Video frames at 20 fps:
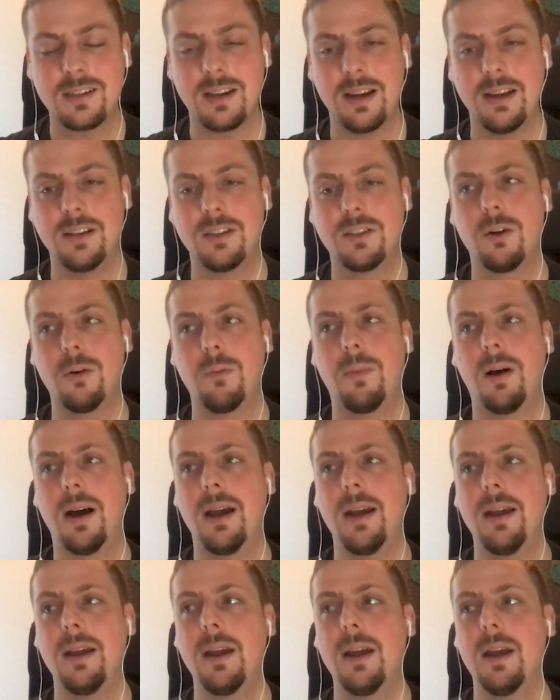And so
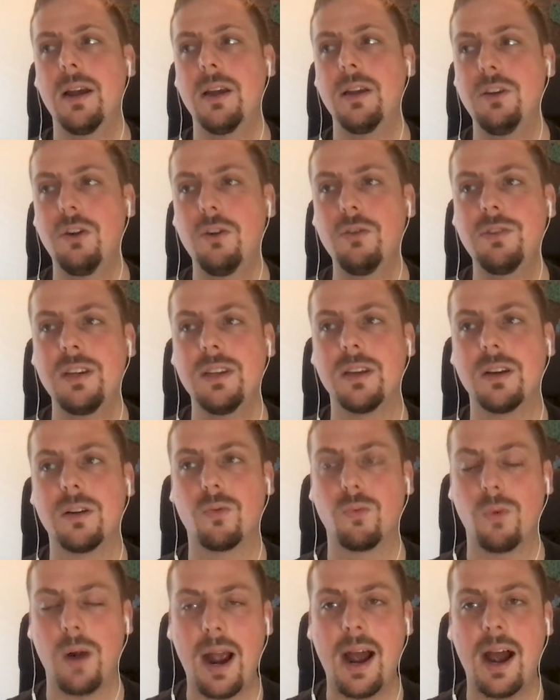by using the
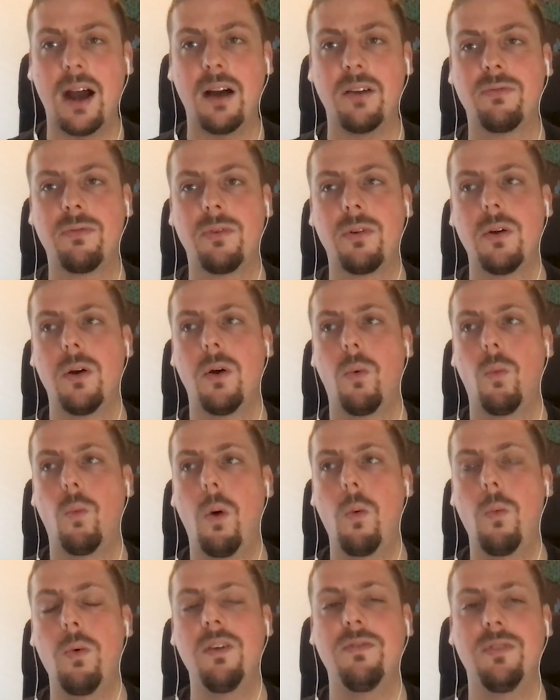graph,
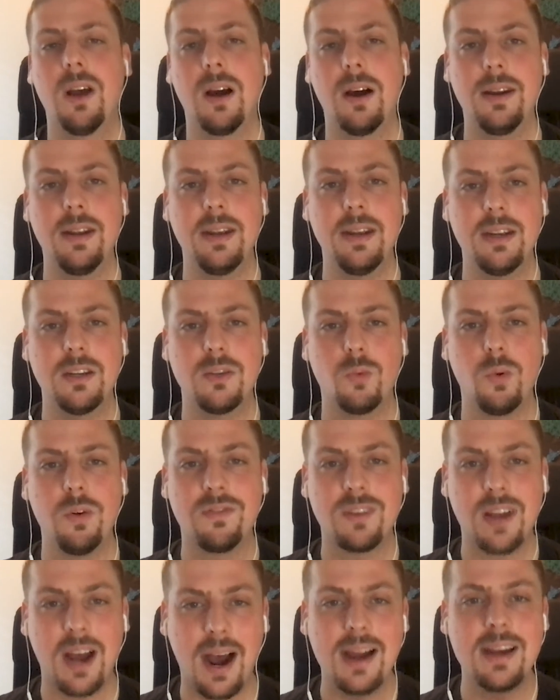what we've done is we've
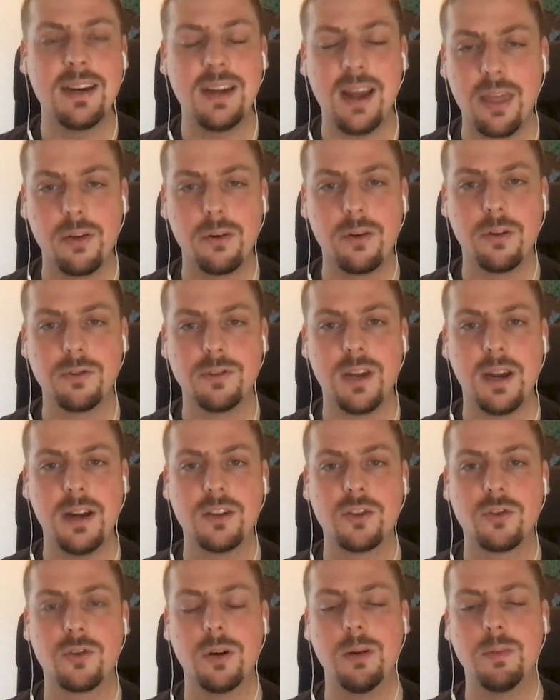tied together those
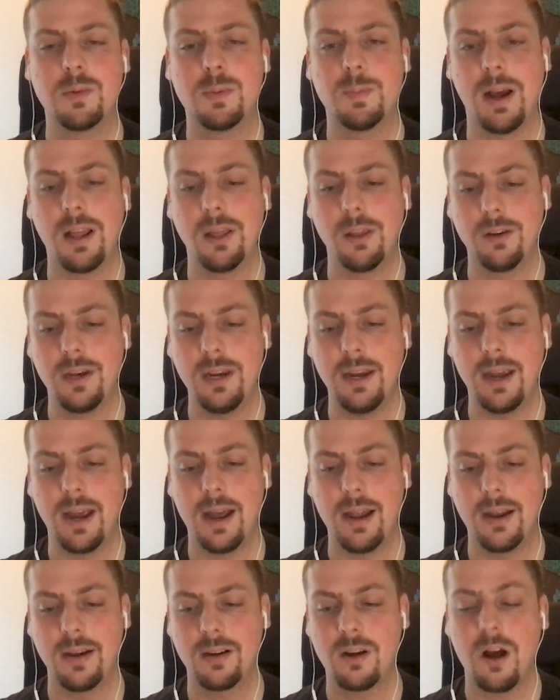data streams by looking
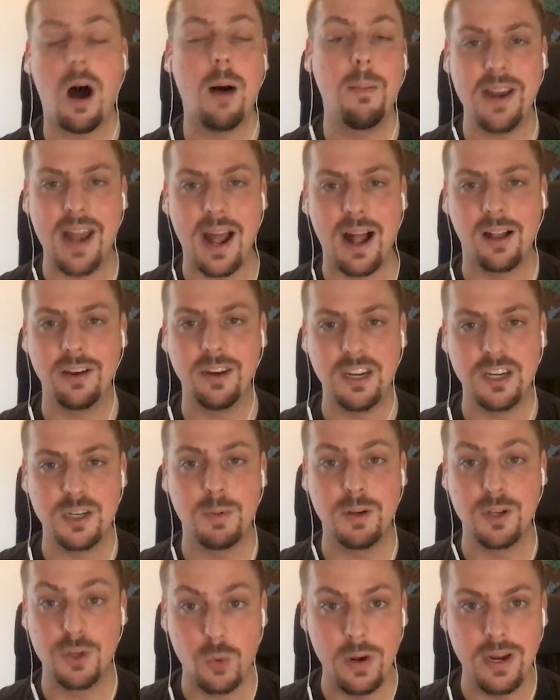at commonalities
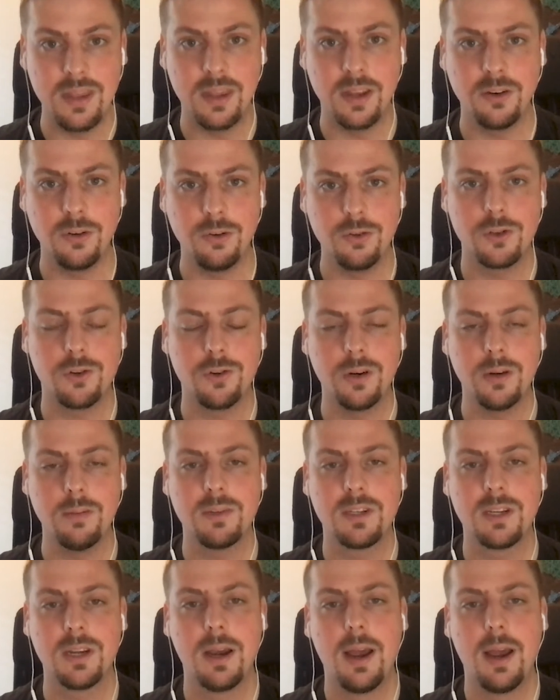between the two
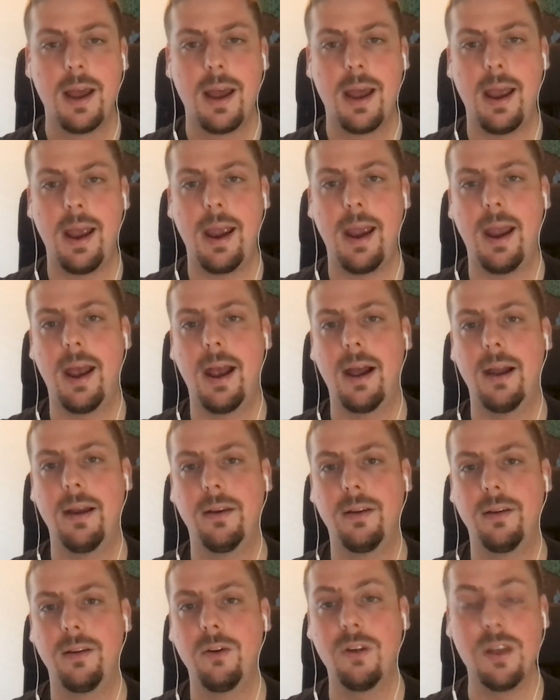streams.
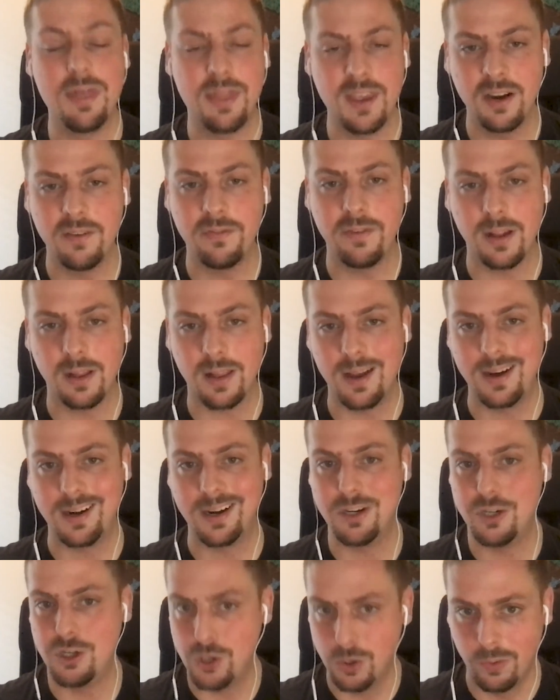And you can think of it like
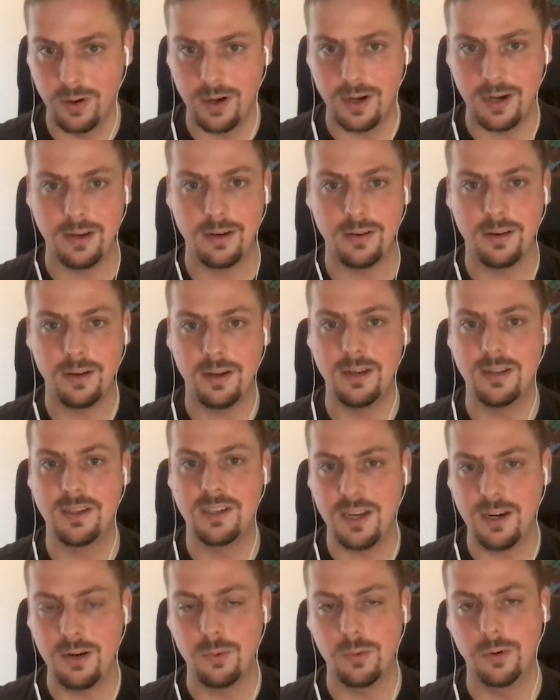a join in
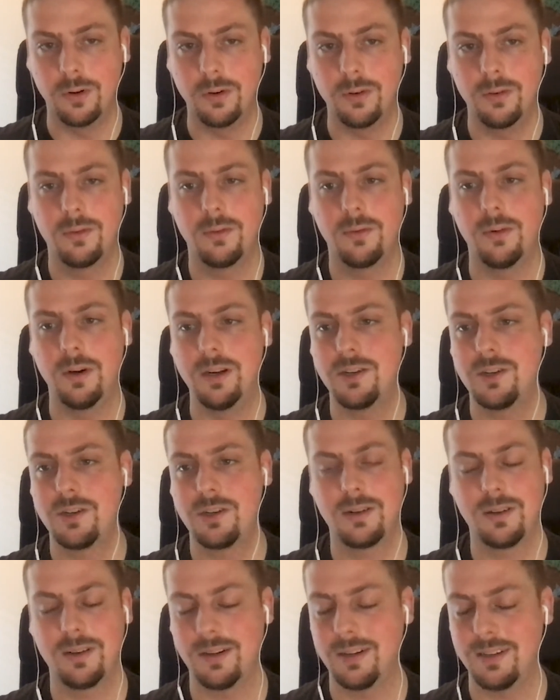SQL,
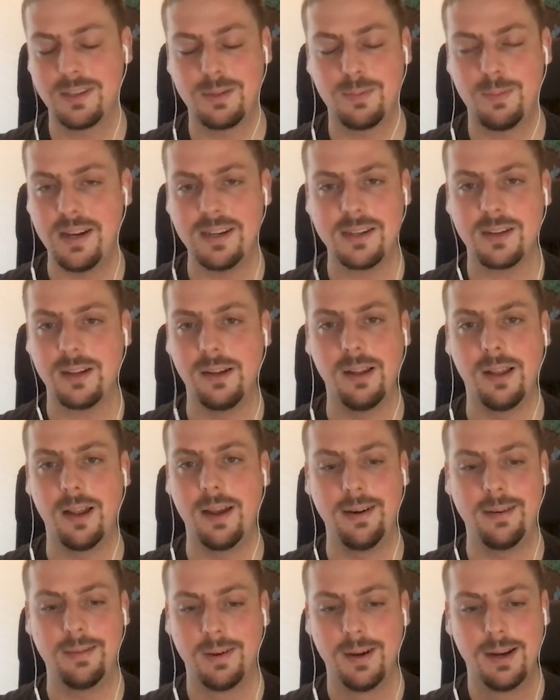which is basically
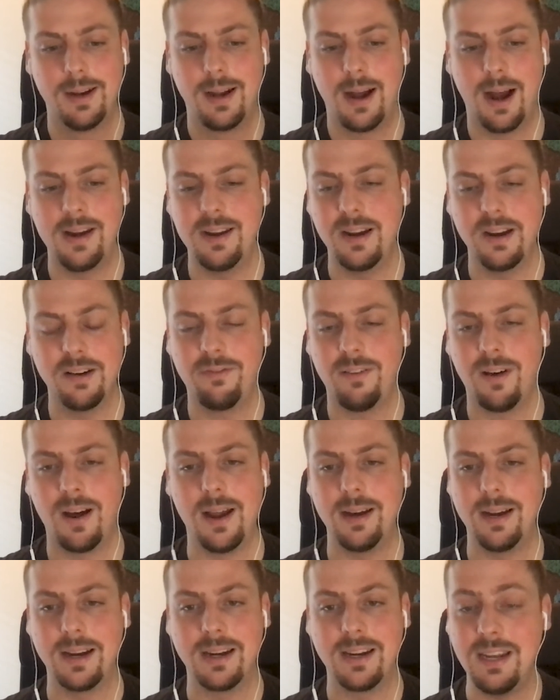like
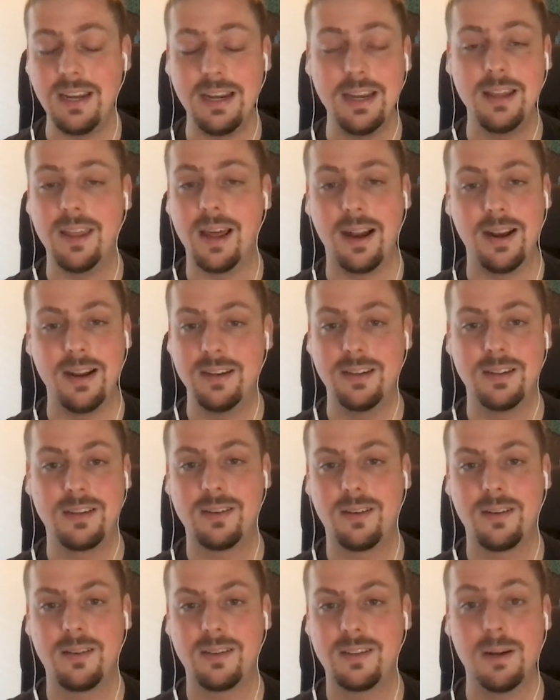identifying a key that
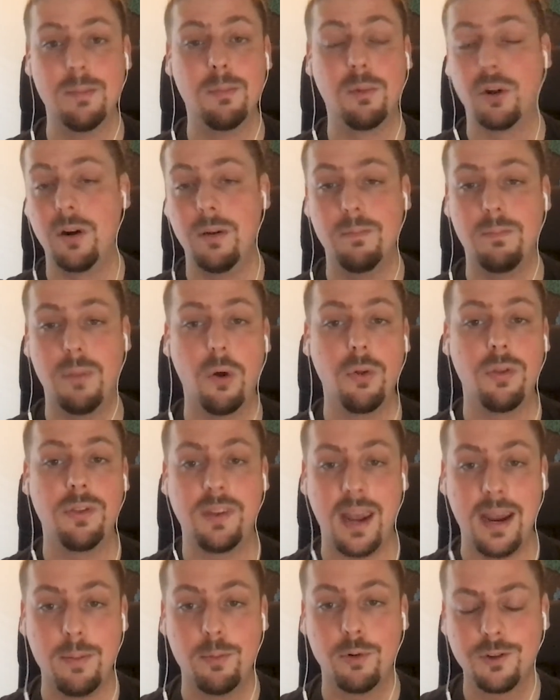is similar in both
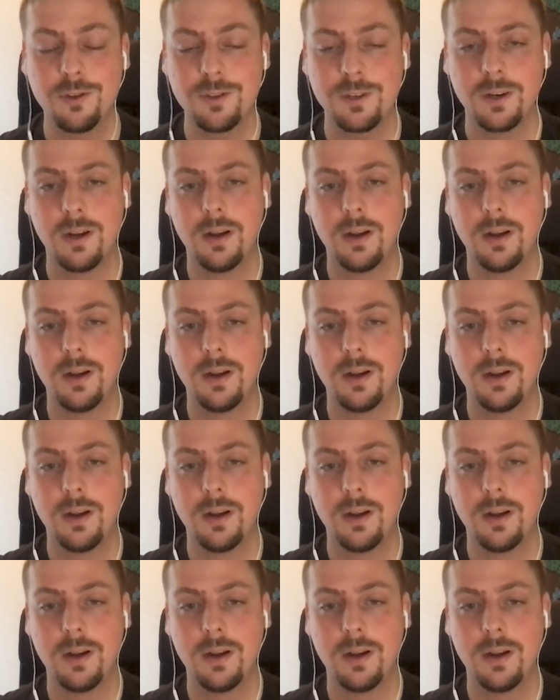tables.